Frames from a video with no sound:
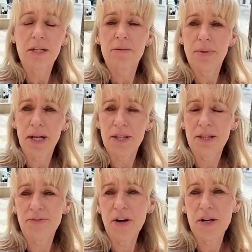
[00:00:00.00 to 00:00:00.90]
But I think
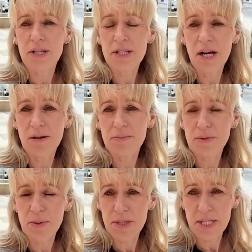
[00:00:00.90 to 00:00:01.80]
the focus
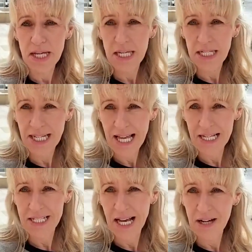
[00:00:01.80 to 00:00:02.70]
comes with taking
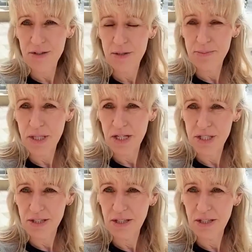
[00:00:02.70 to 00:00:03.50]
land out of production.